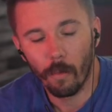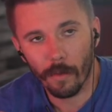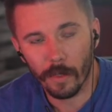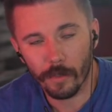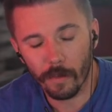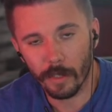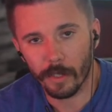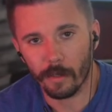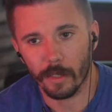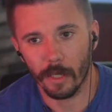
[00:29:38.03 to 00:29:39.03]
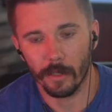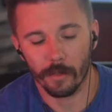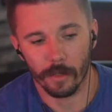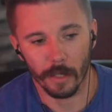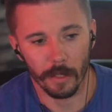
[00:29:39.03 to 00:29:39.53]
where this really starts to get
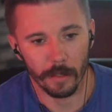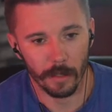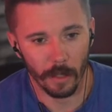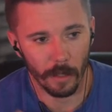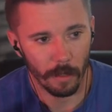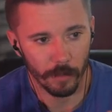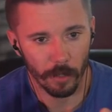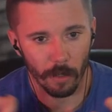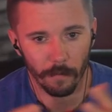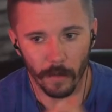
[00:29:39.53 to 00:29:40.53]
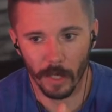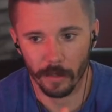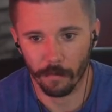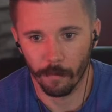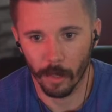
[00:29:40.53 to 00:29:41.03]
interesting is, I'm sure all of you
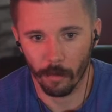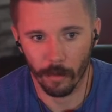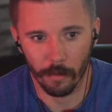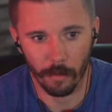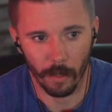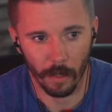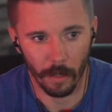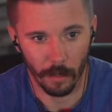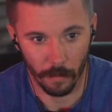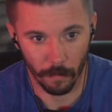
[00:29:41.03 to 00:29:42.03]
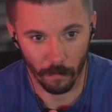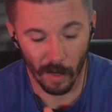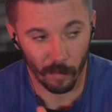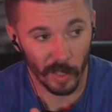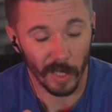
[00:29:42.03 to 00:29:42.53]
guys are familiar with
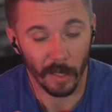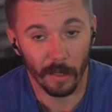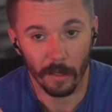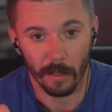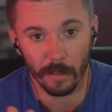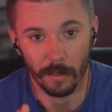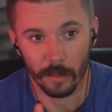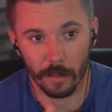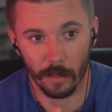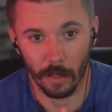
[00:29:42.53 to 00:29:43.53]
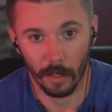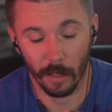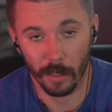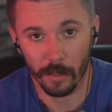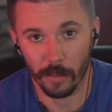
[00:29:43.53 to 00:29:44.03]
Rob Lee. He's
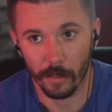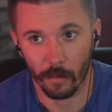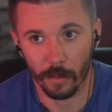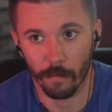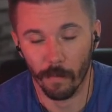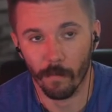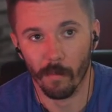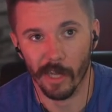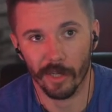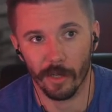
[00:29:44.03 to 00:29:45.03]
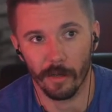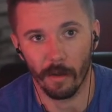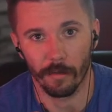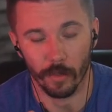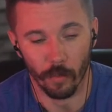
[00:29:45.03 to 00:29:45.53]
an excellent source of
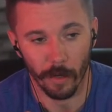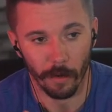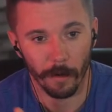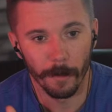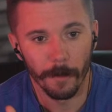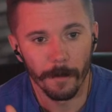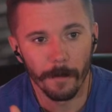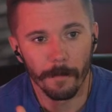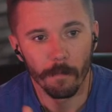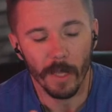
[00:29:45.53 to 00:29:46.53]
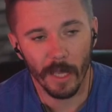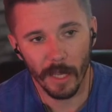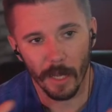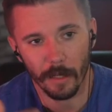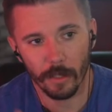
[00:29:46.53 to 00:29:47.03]
information on Twitter.
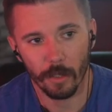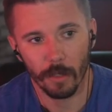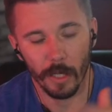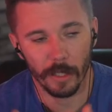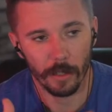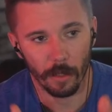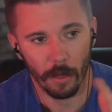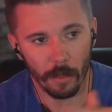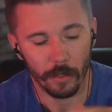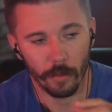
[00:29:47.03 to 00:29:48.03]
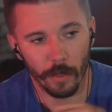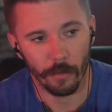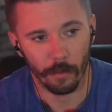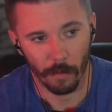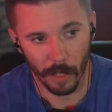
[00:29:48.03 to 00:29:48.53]
He got into a nice long
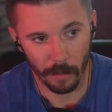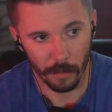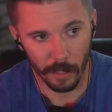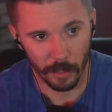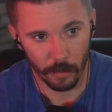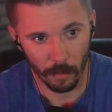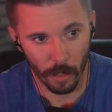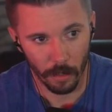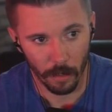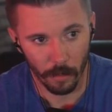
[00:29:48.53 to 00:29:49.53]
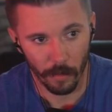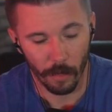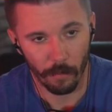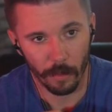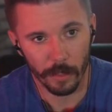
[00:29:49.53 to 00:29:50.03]
Twitter thread not too long ago
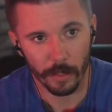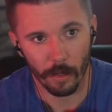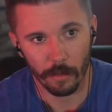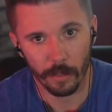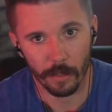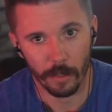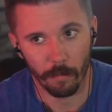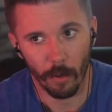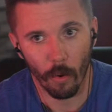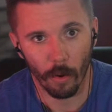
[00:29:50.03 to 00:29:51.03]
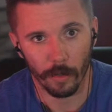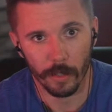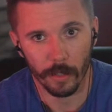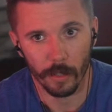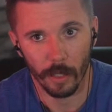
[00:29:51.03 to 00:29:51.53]
that really starts to
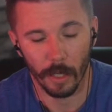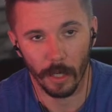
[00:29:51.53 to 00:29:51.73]
support